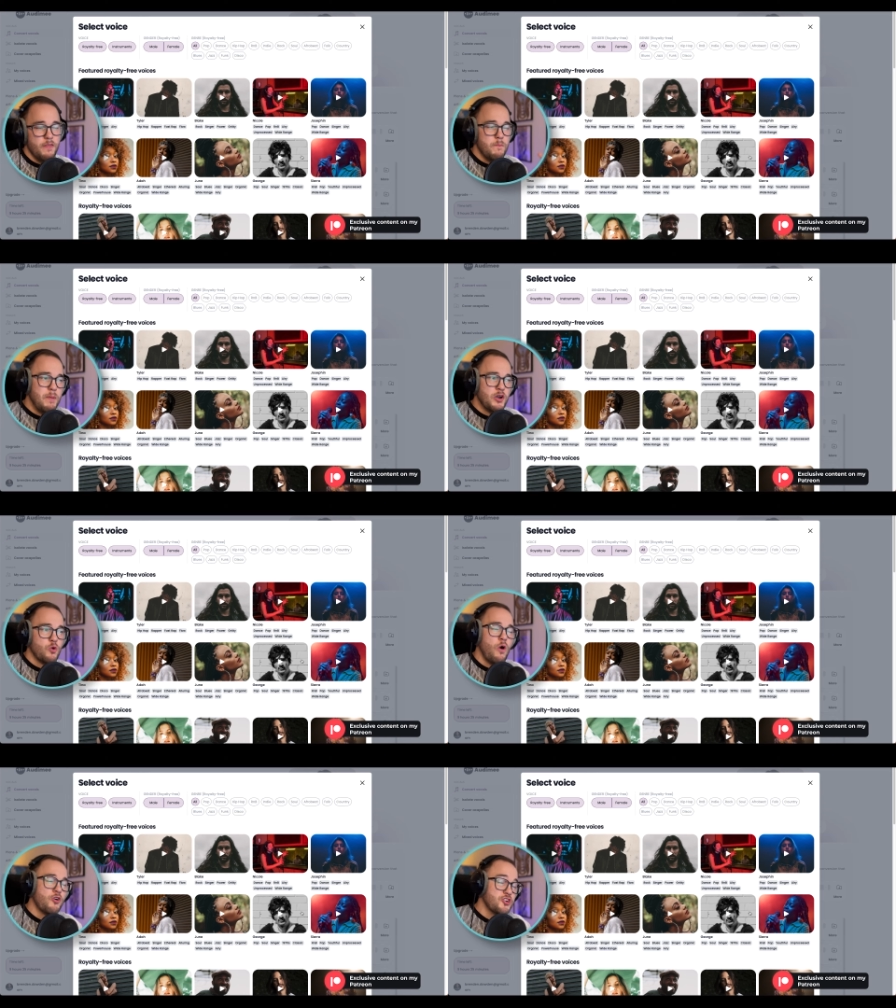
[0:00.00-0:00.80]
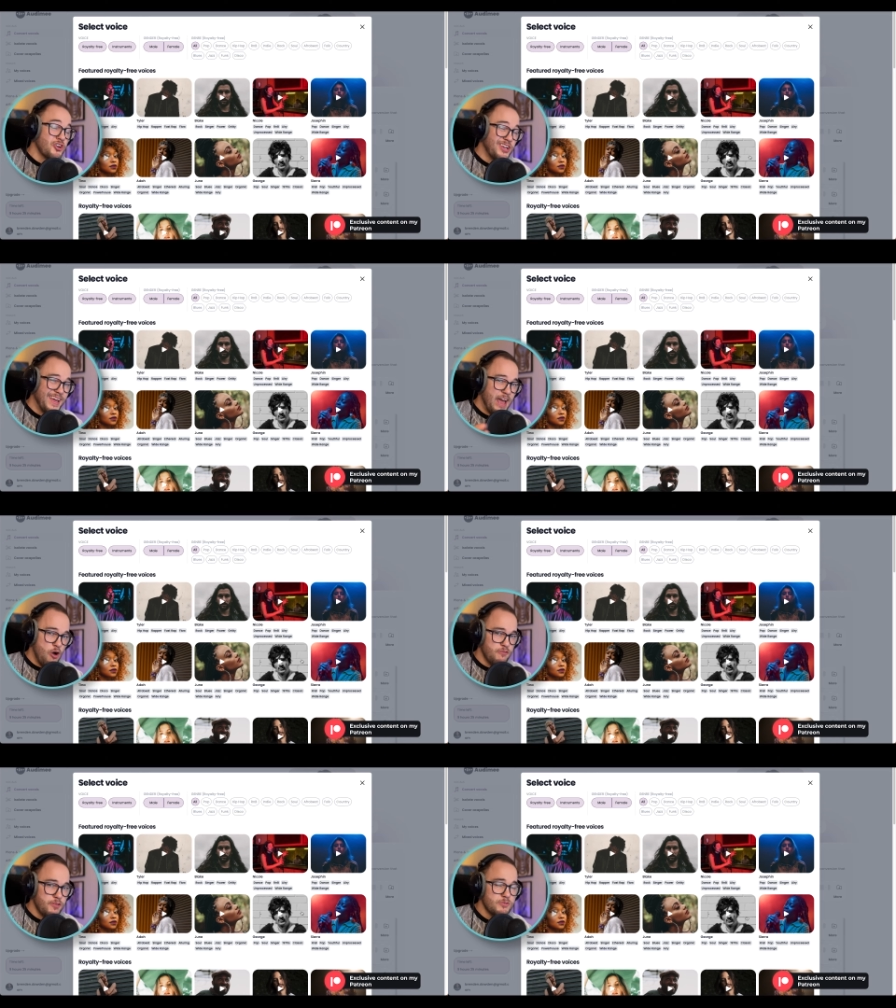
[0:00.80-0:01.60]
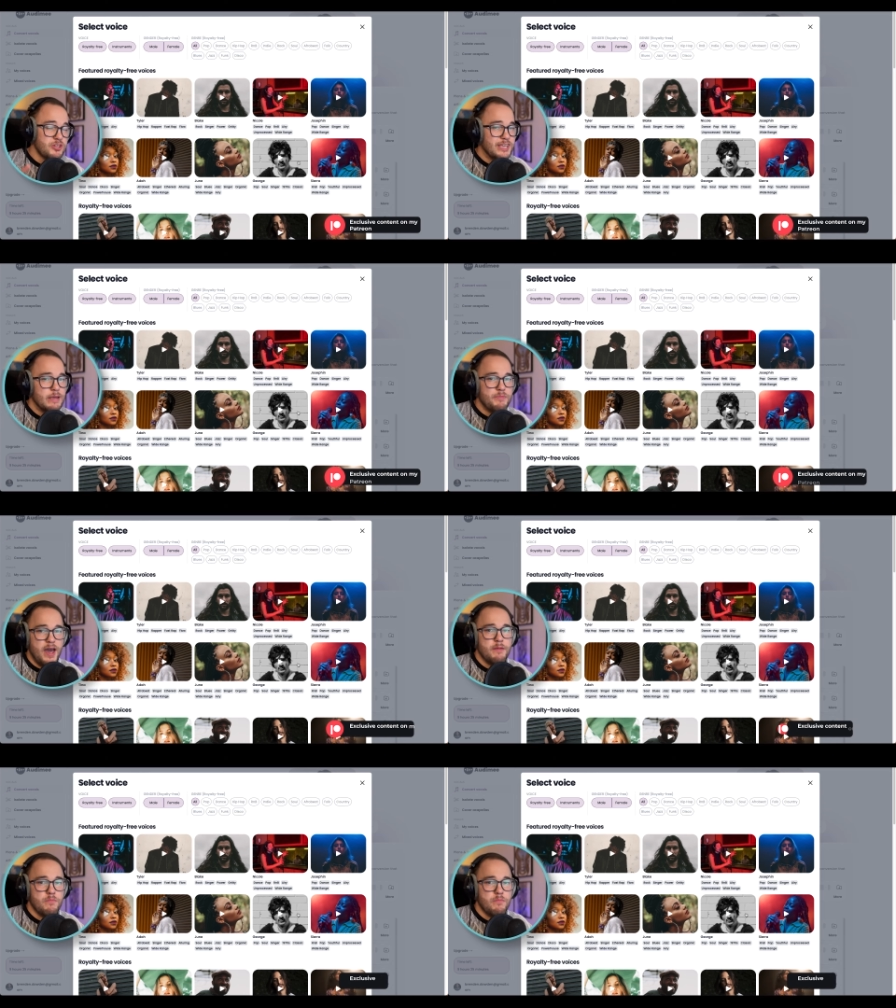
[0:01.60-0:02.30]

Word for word: the better quality you're gonna get out of them, so keep that in